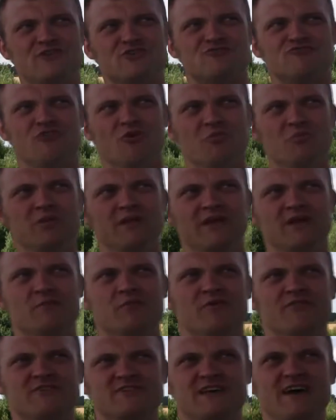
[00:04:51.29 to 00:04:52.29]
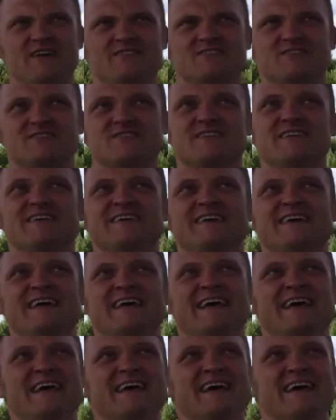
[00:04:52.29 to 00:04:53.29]
just rumbling above his heads.
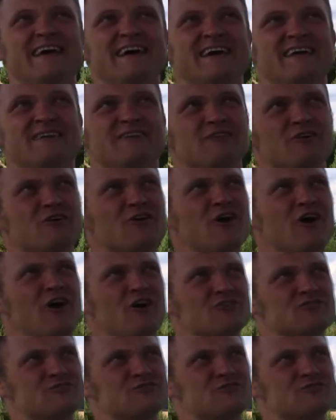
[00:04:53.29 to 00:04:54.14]
And look at all